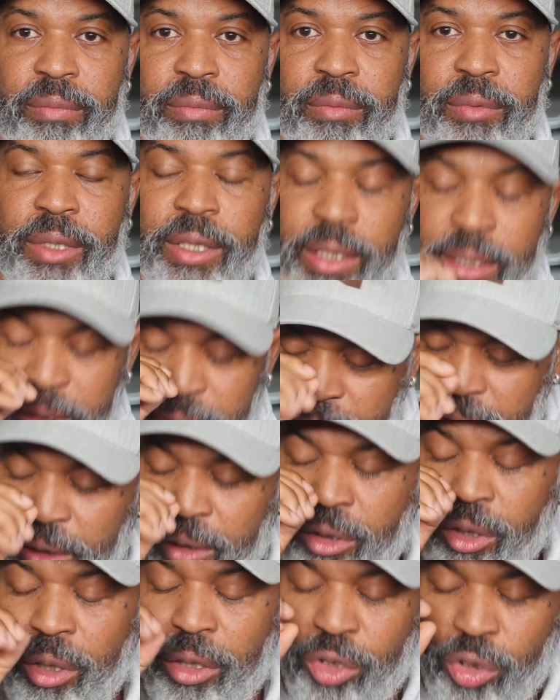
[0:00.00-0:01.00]

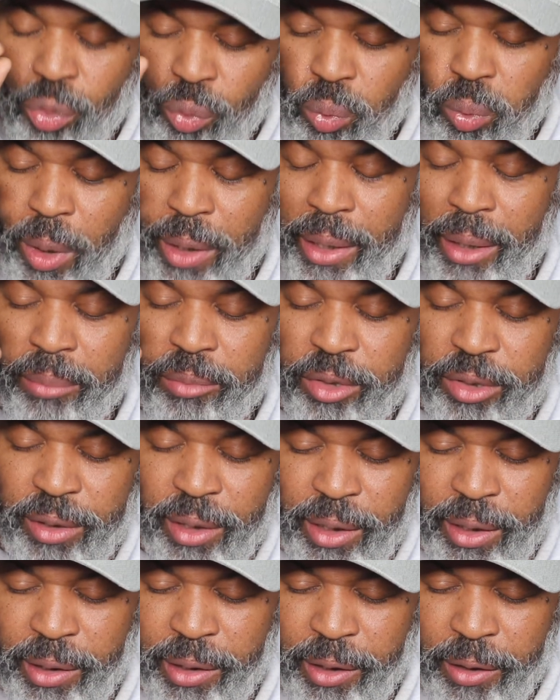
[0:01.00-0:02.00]
Listen to what I'm
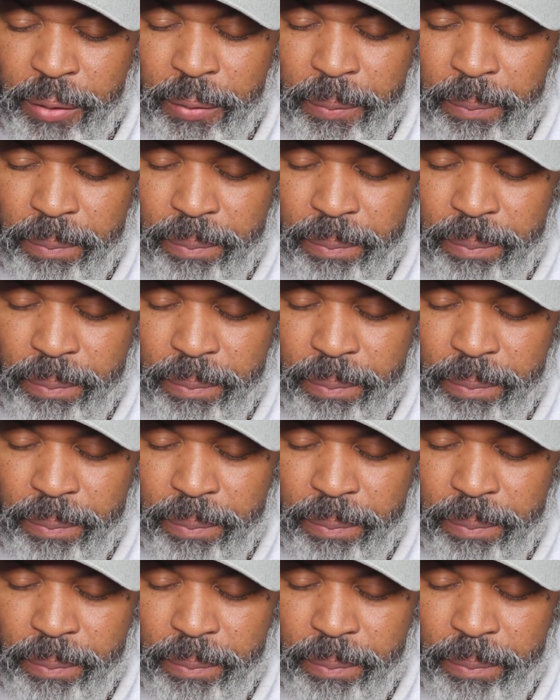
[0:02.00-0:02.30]
saying here.